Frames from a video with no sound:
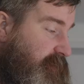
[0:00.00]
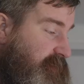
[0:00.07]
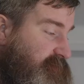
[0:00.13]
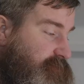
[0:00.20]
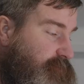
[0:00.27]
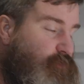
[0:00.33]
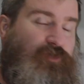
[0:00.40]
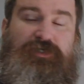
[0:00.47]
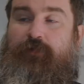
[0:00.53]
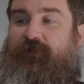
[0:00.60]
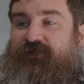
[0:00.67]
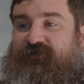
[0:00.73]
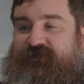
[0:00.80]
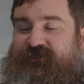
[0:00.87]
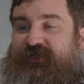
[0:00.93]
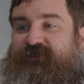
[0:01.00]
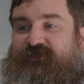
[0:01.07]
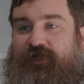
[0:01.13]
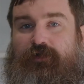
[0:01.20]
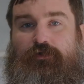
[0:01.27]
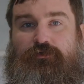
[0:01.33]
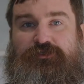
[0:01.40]
because we're talking about the
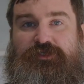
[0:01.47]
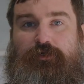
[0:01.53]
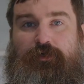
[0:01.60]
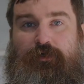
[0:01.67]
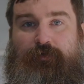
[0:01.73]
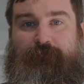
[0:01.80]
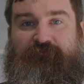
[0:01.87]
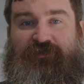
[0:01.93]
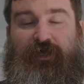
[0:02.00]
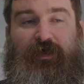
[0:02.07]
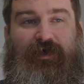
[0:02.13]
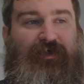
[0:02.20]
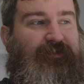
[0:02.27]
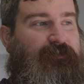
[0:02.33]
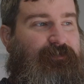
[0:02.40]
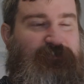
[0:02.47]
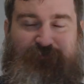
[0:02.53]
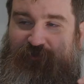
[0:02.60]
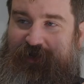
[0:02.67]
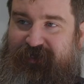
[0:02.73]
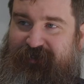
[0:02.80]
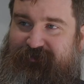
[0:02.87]
details. It's
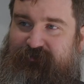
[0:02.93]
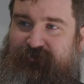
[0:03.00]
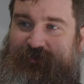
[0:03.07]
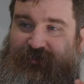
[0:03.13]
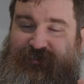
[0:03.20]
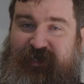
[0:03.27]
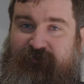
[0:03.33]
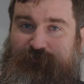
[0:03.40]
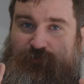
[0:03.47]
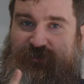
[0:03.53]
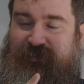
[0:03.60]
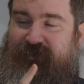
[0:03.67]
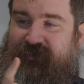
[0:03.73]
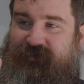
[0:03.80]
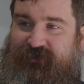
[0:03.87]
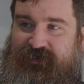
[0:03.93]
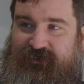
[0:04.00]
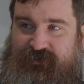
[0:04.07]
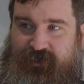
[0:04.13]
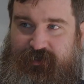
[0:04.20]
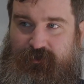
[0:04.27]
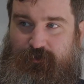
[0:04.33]
funny, the devil's in the
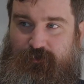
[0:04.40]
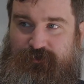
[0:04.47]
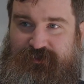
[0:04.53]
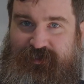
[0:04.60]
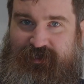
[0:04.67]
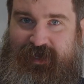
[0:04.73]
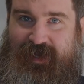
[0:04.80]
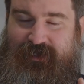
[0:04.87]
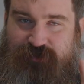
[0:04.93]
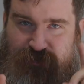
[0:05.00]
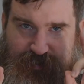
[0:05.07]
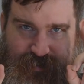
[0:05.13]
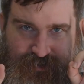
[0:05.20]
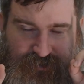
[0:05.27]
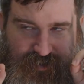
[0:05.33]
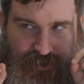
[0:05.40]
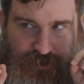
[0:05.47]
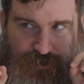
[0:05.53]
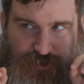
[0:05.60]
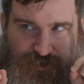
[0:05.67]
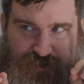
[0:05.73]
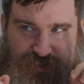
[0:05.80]
details actually is a
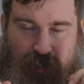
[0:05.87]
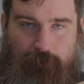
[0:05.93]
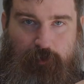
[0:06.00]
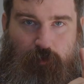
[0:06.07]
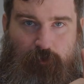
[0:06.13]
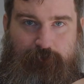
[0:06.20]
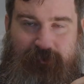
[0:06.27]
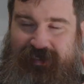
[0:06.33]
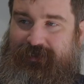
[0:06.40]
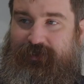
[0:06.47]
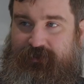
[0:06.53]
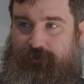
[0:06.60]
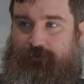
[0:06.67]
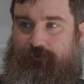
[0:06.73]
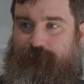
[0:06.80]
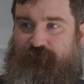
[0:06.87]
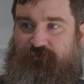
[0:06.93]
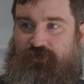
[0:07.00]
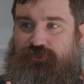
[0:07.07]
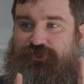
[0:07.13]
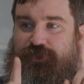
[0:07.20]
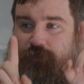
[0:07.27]
double meaning.
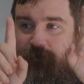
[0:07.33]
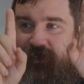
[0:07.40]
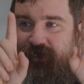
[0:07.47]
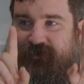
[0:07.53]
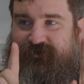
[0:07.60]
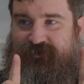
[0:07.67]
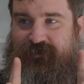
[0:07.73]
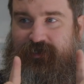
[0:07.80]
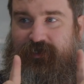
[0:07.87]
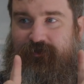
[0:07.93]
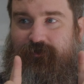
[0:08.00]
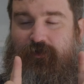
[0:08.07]
There's two meanings to that.